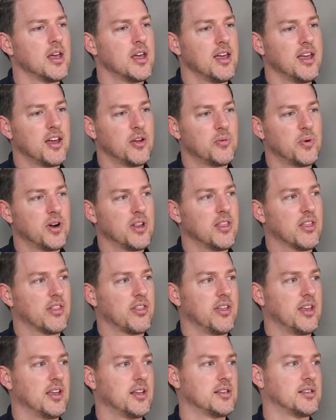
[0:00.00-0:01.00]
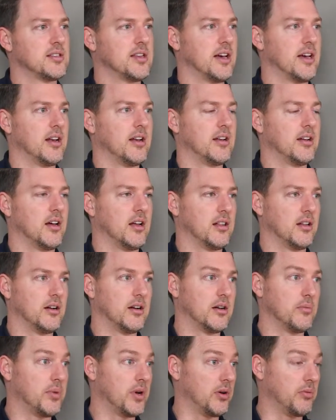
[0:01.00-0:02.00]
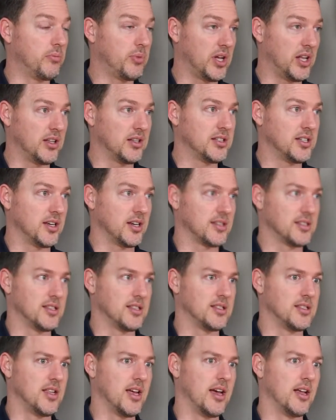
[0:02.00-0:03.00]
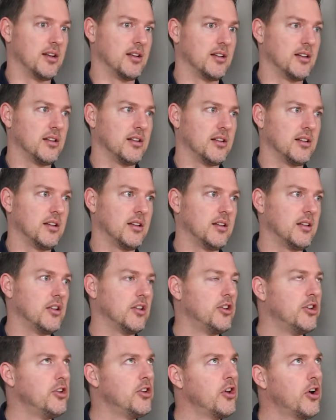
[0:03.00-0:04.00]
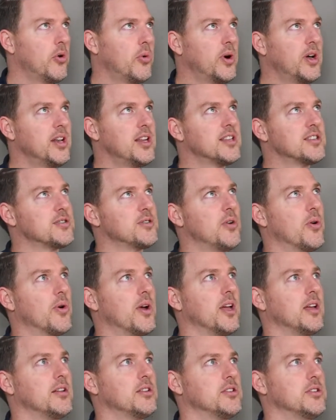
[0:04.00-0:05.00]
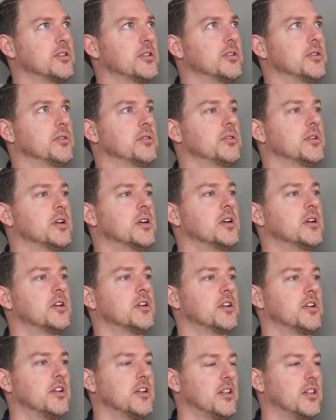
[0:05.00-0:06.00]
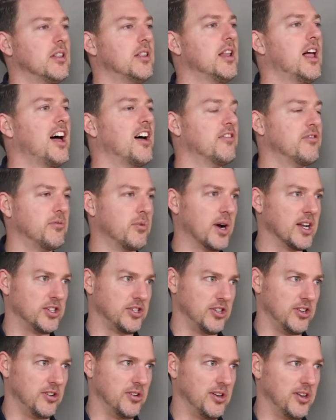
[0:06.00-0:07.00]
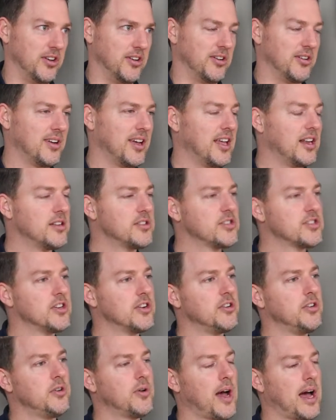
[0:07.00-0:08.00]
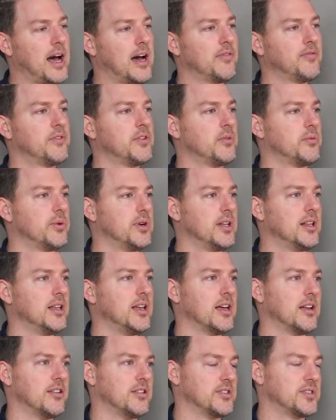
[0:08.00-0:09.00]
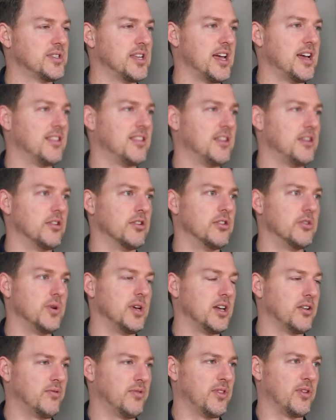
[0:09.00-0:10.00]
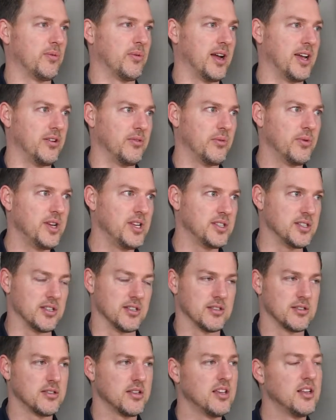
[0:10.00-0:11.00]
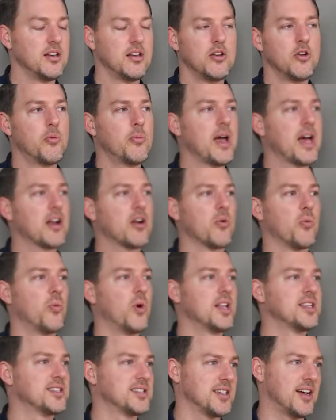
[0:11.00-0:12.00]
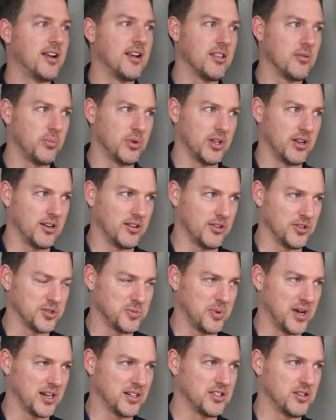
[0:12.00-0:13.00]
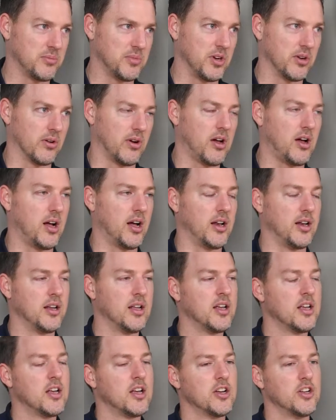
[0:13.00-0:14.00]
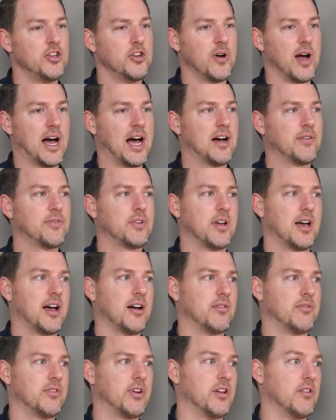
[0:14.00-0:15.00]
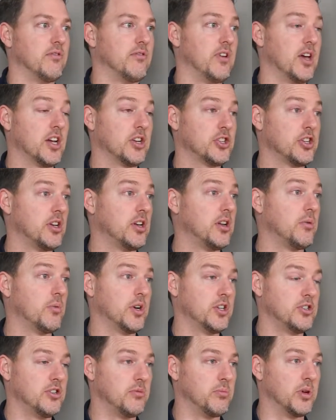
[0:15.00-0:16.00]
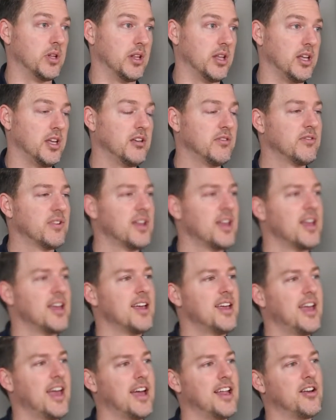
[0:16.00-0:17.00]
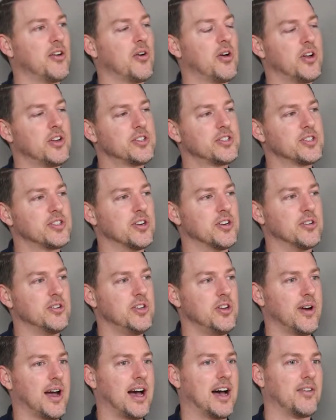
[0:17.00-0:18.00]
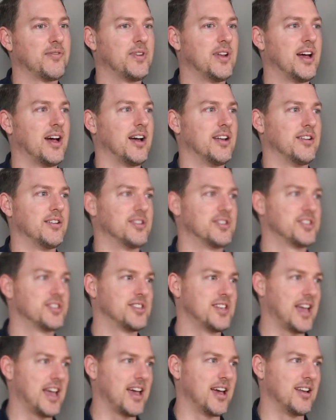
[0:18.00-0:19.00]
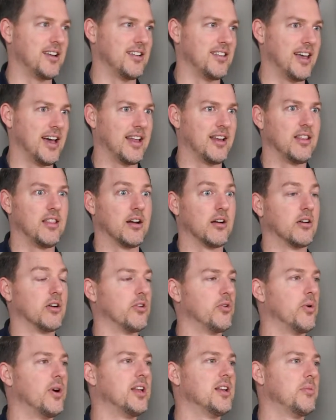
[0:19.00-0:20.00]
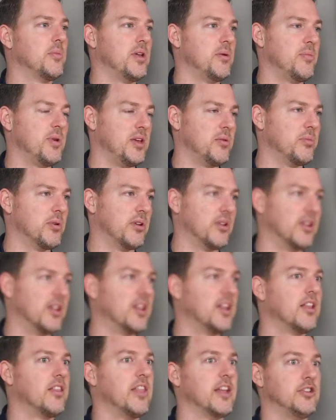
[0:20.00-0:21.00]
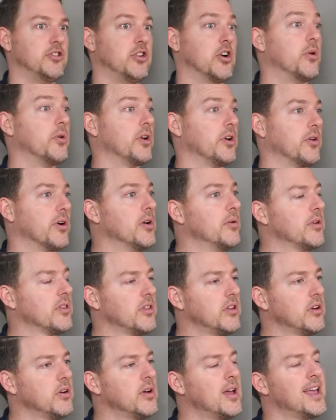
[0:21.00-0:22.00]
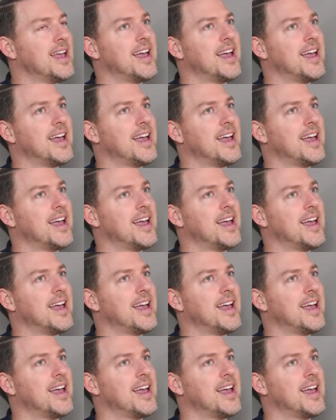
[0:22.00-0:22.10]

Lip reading: And one of the things that I learned about politics is that no one is going to love what you do. And so you have to really understand that you're doing it for the right reasons. No matter what side of the political spectrum you're on, you have to have conviction in what you believe. And also you have to understand that there are going to be people that don't agree with you.